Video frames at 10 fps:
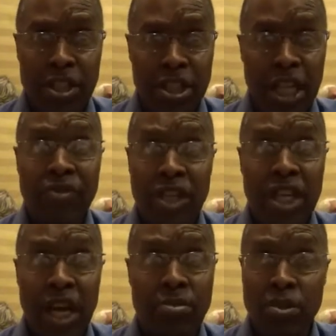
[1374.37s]

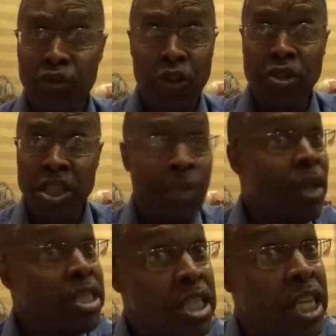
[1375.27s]
safety comes first, and I'm
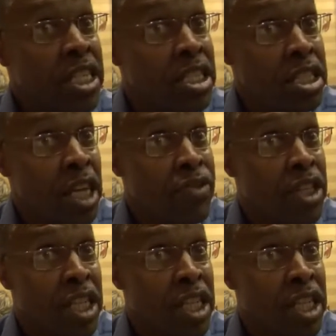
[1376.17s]
not saying that safety